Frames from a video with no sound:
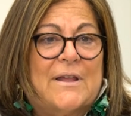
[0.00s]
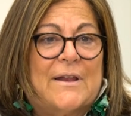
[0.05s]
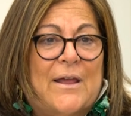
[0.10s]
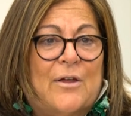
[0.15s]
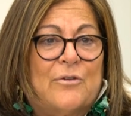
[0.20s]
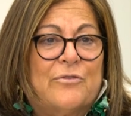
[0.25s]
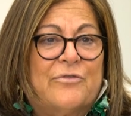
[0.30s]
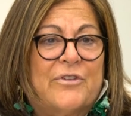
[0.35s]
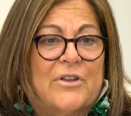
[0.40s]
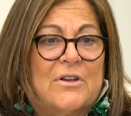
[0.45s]

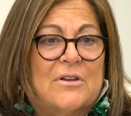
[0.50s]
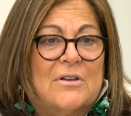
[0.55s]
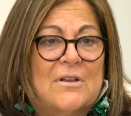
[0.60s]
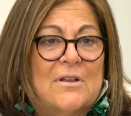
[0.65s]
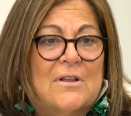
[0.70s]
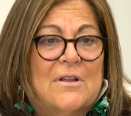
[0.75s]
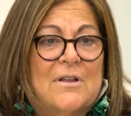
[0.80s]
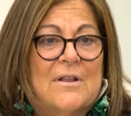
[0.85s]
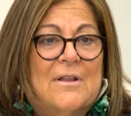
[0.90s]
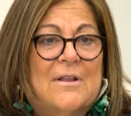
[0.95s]
outfit.
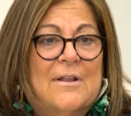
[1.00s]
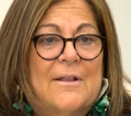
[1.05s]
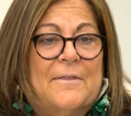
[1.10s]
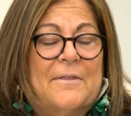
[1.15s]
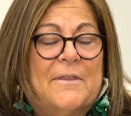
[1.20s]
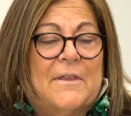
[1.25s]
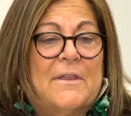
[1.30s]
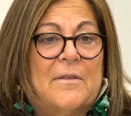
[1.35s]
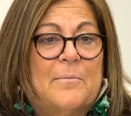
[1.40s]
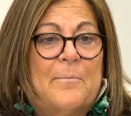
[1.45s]
Right. I think
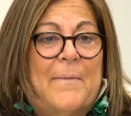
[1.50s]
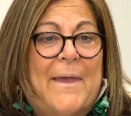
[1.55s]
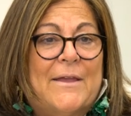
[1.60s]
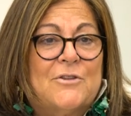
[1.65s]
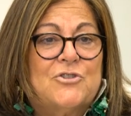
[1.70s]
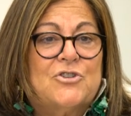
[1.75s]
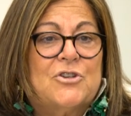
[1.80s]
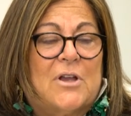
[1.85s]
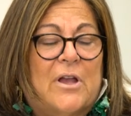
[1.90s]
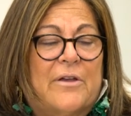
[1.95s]
the
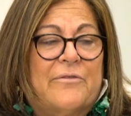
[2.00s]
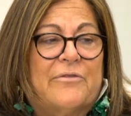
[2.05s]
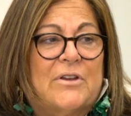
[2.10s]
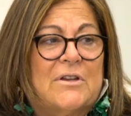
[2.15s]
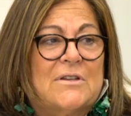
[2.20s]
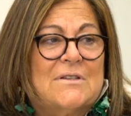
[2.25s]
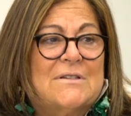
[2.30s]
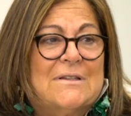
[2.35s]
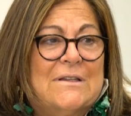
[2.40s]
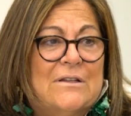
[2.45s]
magic of it
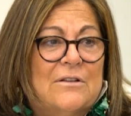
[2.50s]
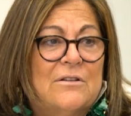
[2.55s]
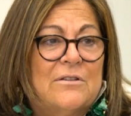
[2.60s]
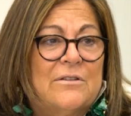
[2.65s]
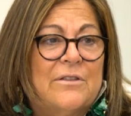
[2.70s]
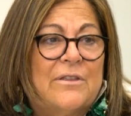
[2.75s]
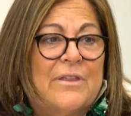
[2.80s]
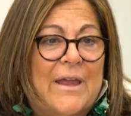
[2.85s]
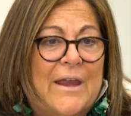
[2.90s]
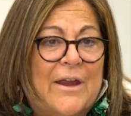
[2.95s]
is
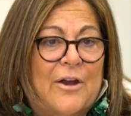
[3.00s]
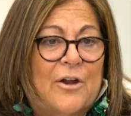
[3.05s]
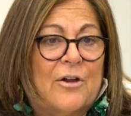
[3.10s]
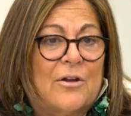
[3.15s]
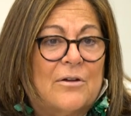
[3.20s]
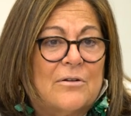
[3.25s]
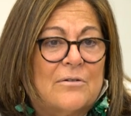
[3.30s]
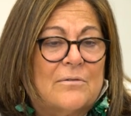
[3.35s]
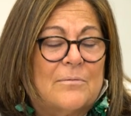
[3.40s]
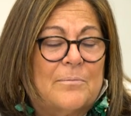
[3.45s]
still
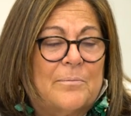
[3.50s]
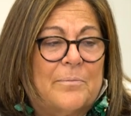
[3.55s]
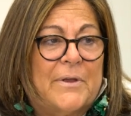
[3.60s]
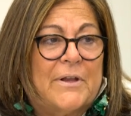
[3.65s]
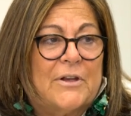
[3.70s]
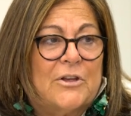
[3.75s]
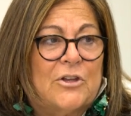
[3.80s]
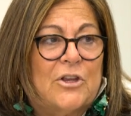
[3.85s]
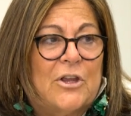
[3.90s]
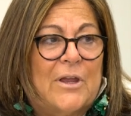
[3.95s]
there,
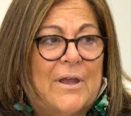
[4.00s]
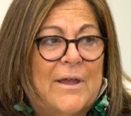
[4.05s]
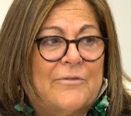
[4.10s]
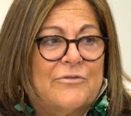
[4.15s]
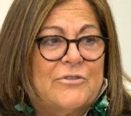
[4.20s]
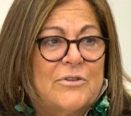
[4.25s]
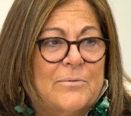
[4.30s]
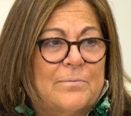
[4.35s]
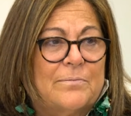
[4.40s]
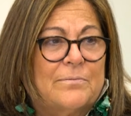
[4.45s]
but you
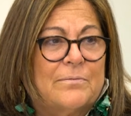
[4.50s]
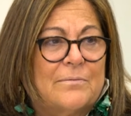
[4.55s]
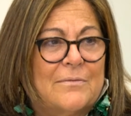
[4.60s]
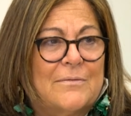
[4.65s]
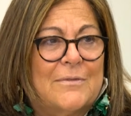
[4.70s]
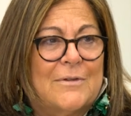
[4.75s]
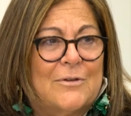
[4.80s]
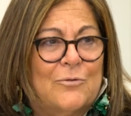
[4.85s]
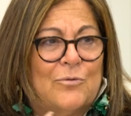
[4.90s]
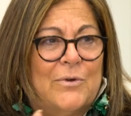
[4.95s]
have to
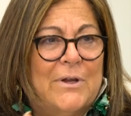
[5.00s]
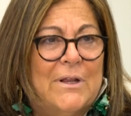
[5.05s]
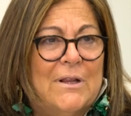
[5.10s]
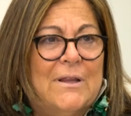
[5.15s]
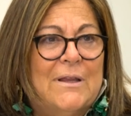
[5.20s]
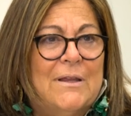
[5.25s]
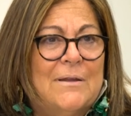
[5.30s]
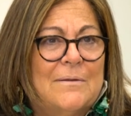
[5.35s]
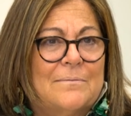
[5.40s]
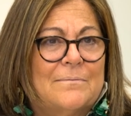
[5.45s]

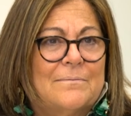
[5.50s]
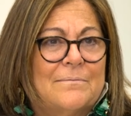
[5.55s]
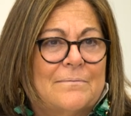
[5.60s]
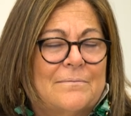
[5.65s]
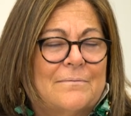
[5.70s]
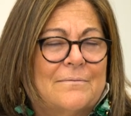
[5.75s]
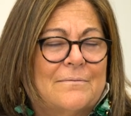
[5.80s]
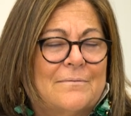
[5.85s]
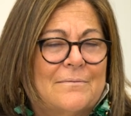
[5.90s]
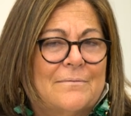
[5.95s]
really
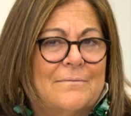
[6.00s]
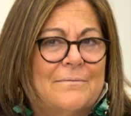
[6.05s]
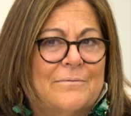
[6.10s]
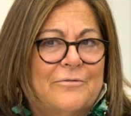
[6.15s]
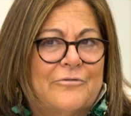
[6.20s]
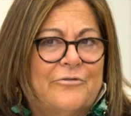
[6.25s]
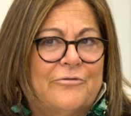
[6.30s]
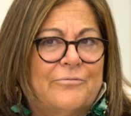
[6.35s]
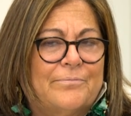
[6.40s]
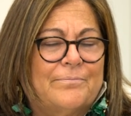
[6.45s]

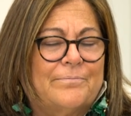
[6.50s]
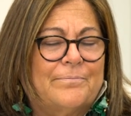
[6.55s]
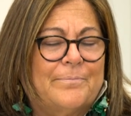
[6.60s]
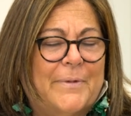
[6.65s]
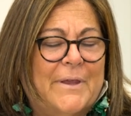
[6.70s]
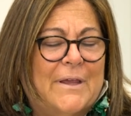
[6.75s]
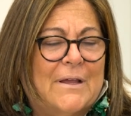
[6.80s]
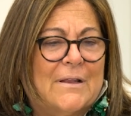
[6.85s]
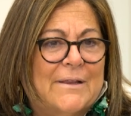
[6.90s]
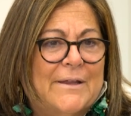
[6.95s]

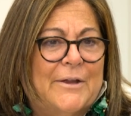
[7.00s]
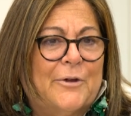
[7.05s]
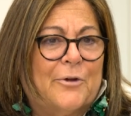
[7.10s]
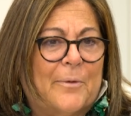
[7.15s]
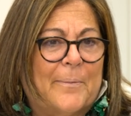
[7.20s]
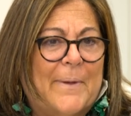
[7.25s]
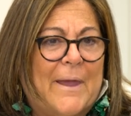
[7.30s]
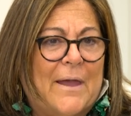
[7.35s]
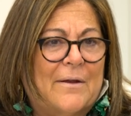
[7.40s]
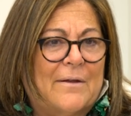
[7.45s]
be clear
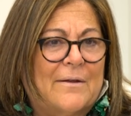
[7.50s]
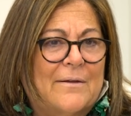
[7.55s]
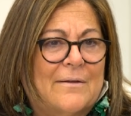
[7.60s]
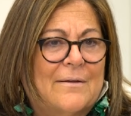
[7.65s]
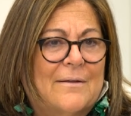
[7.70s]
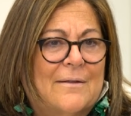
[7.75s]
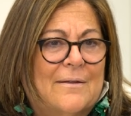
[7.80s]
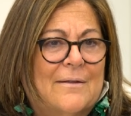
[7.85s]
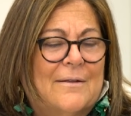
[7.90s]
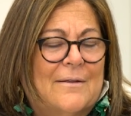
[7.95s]
about it.
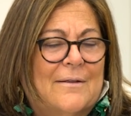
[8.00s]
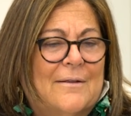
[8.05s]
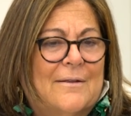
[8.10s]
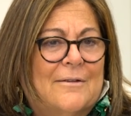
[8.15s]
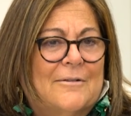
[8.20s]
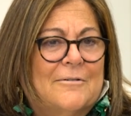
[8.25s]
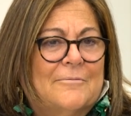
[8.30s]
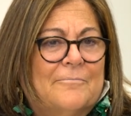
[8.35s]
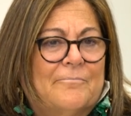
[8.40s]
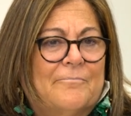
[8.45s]

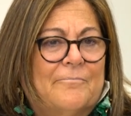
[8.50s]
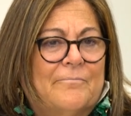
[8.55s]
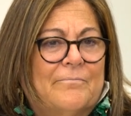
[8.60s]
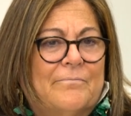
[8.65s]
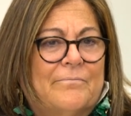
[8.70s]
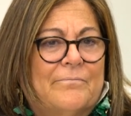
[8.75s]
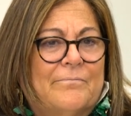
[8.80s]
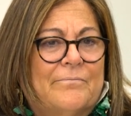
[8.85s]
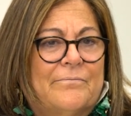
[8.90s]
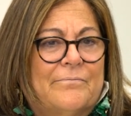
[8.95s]
Yes, I
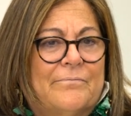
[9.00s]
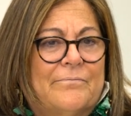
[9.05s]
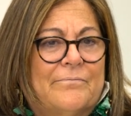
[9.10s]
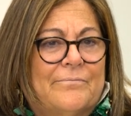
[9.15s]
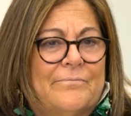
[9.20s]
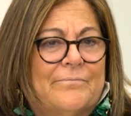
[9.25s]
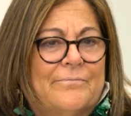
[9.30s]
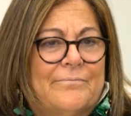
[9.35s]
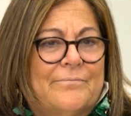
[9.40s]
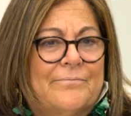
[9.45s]
think,
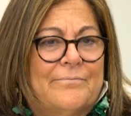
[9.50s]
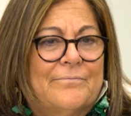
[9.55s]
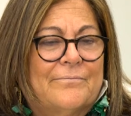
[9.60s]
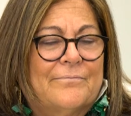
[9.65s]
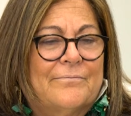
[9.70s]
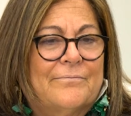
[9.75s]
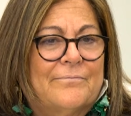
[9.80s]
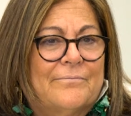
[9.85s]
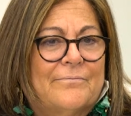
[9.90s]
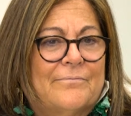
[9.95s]

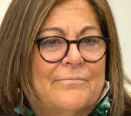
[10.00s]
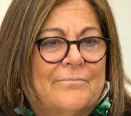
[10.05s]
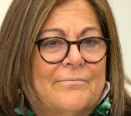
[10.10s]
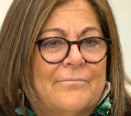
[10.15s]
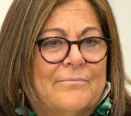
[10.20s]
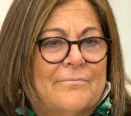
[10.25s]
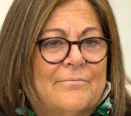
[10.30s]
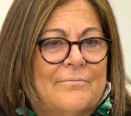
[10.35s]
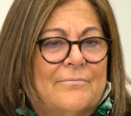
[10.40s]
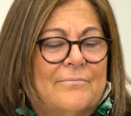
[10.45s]
in a
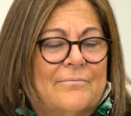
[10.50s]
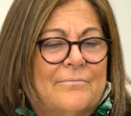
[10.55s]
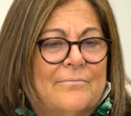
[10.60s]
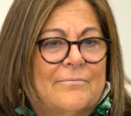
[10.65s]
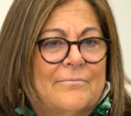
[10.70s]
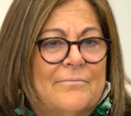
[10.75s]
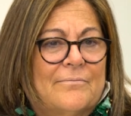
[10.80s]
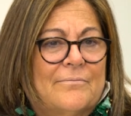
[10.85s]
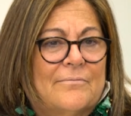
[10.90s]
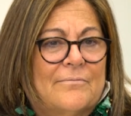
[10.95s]
sense,
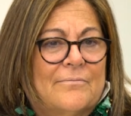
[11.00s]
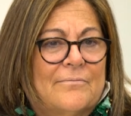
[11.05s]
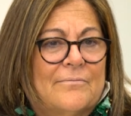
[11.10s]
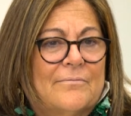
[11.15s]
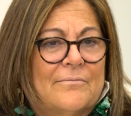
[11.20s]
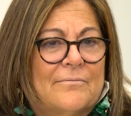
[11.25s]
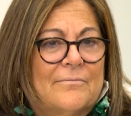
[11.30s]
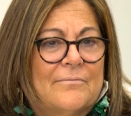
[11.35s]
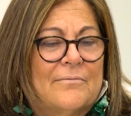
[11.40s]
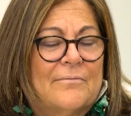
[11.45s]

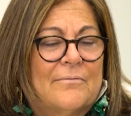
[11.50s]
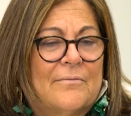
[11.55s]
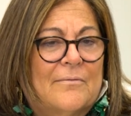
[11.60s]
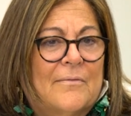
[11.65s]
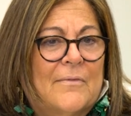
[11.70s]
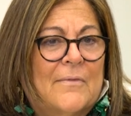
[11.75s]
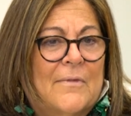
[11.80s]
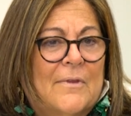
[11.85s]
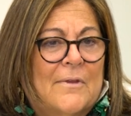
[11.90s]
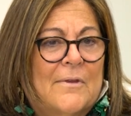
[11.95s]
individuals
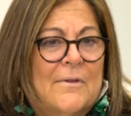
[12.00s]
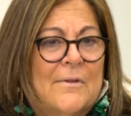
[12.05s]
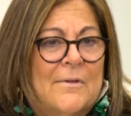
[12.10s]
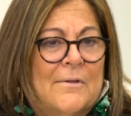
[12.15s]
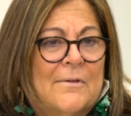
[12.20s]
now,